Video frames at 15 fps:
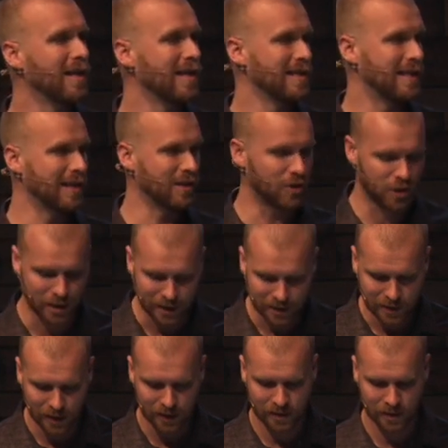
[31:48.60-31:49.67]
to
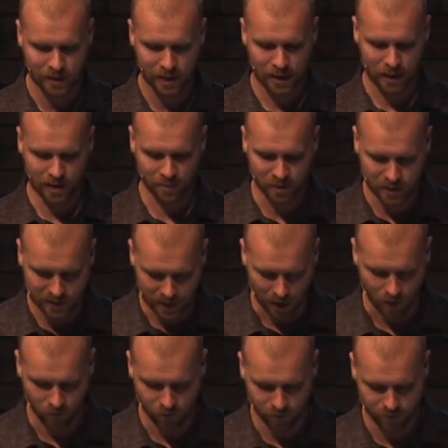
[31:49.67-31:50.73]
Jesus
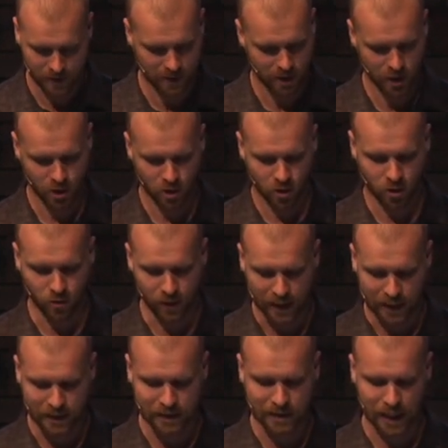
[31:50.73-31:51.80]
himself, who
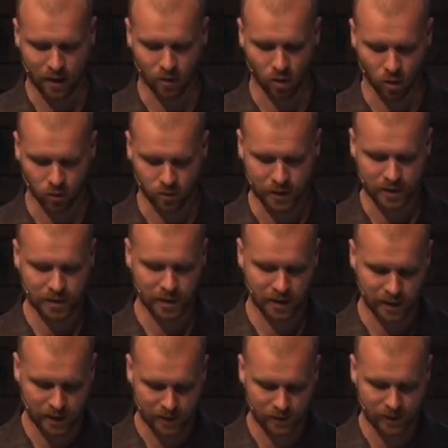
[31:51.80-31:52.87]
is our only
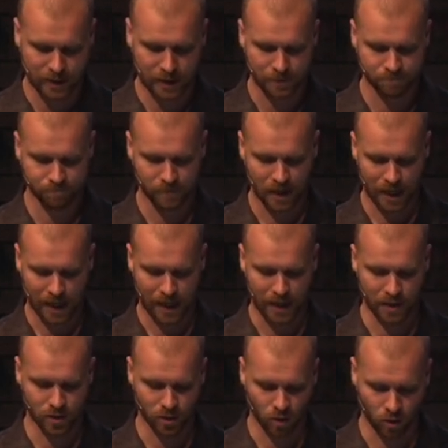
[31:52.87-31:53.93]
security
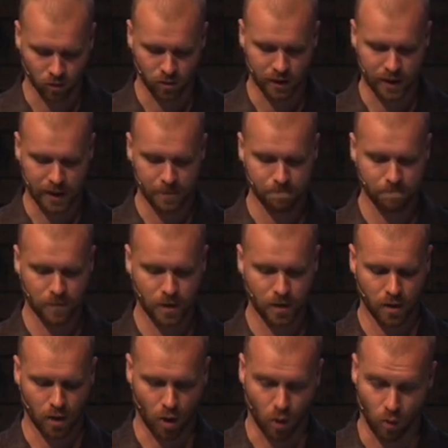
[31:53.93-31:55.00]
and only
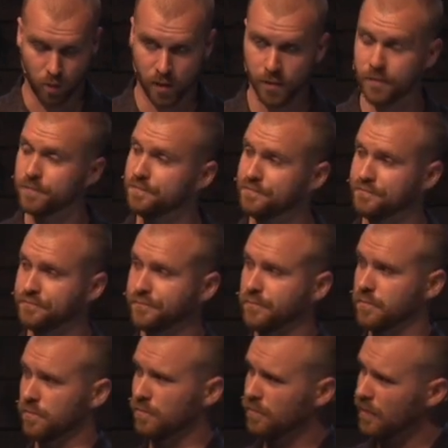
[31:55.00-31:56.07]
hope.
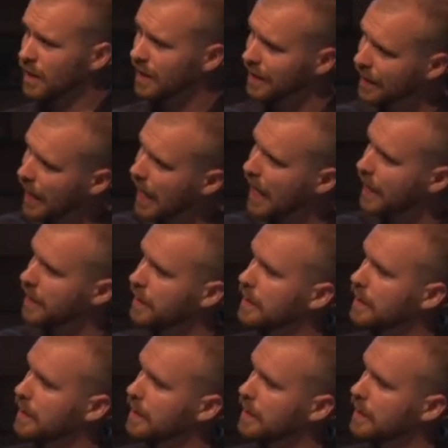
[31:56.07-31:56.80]
God,